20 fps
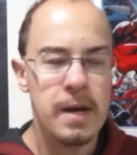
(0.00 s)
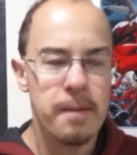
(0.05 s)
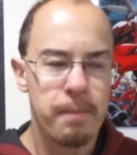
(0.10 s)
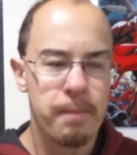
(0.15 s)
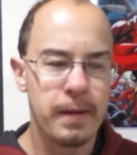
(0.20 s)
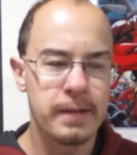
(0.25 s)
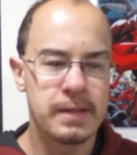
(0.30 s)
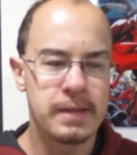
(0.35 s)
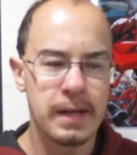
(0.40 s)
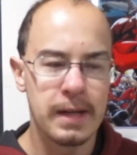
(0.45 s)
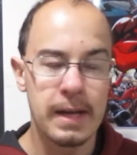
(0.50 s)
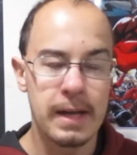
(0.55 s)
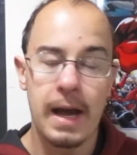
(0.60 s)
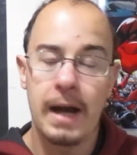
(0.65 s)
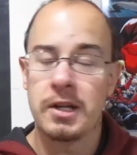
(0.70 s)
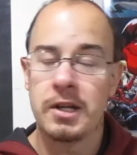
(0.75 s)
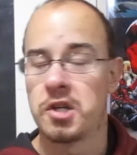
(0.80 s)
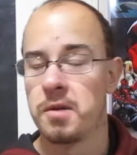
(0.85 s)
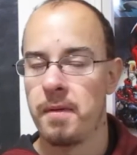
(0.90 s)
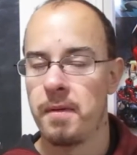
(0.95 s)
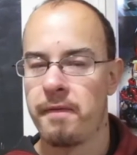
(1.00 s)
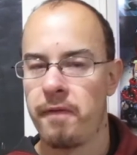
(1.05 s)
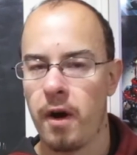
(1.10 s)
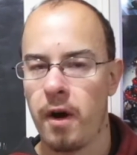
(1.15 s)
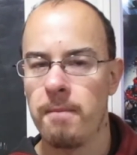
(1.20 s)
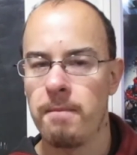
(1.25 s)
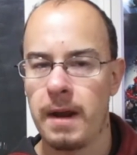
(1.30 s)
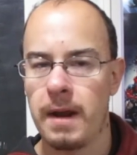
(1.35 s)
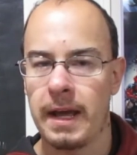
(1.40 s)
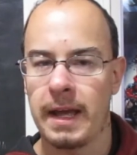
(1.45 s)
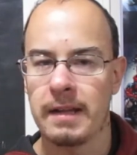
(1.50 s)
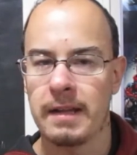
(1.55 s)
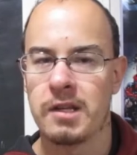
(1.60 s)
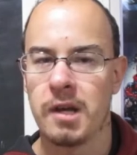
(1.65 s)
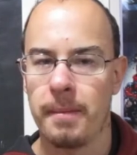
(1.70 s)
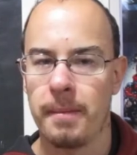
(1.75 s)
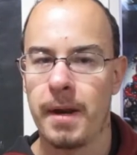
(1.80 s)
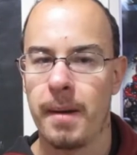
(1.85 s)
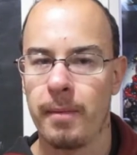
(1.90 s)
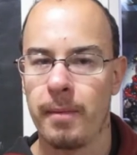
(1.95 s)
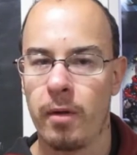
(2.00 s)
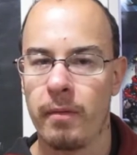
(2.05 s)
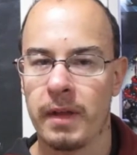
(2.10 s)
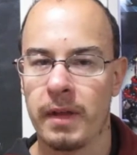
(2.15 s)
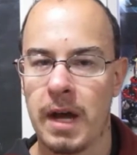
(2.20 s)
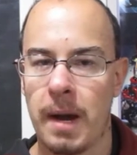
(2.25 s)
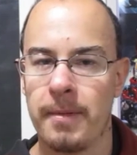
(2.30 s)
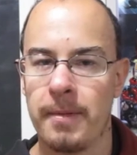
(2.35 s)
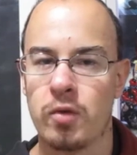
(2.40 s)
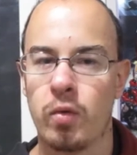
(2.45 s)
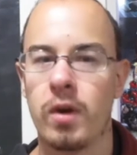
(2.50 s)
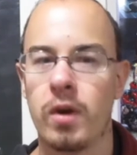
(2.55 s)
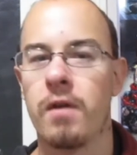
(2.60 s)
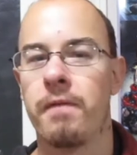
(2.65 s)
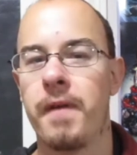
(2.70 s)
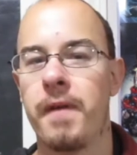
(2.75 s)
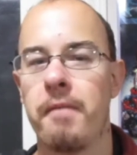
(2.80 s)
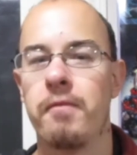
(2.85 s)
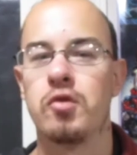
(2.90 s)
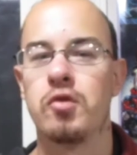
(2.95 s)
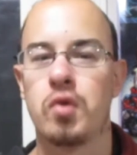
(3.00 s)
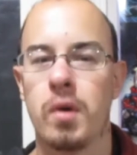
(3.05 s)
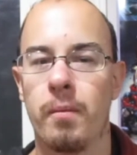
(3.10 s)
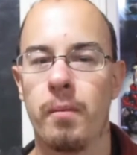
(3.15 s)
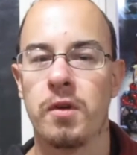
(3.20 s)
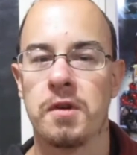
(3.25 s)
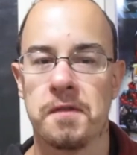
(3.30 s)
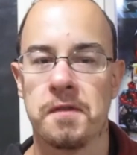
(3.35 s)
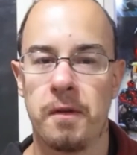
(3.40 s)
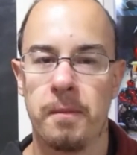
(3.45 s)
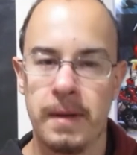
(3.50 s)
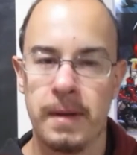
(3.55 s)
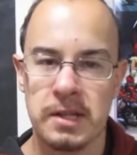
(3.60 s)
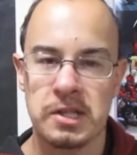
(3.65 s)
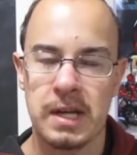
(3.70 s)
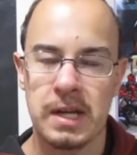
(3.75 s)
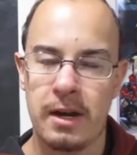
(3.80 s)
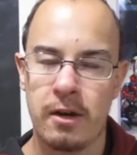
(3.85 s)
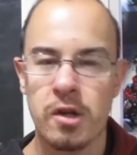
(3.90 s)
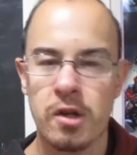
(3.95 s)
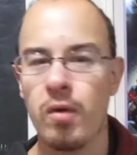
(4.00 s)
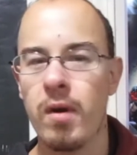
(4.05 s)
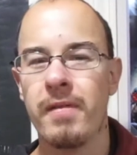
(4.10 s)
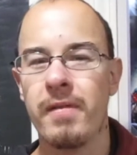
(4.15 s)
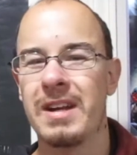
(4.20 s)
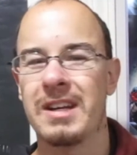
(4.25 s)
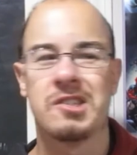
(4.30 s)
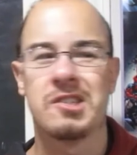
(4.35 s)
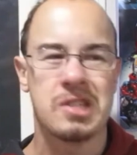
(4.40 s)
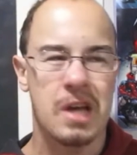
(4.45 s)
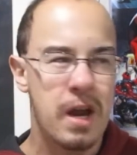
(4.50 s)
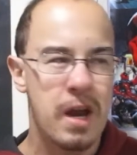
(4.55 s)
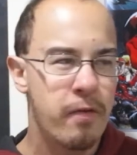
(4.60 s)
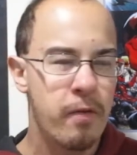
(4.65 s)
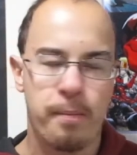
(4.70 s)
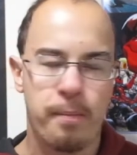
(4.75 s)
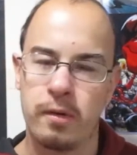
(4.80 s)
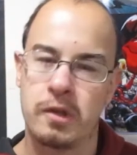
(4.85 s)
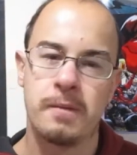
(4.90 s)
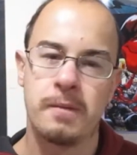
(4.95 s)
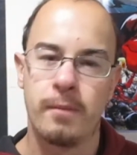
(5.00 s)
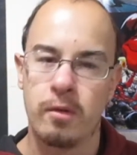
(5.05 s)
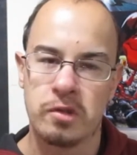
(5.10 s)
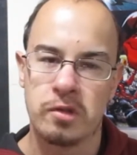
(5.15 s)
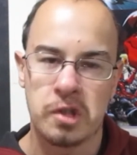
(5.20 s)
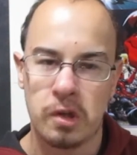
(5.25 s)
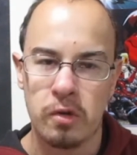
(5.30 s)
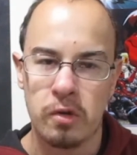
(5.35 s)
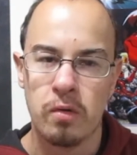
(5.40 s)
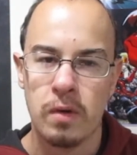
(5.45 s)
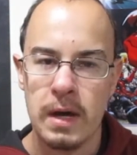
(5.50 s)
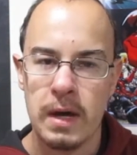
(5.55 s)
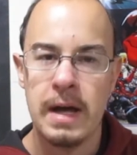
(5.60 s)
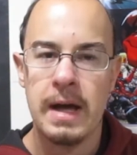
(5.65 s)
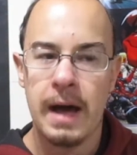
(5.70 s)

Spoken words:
But yeah, it should be fun, and again, tell me down below in the comments what your favorite DreamWorks film is, and are you even excited for Puss in Boots 2?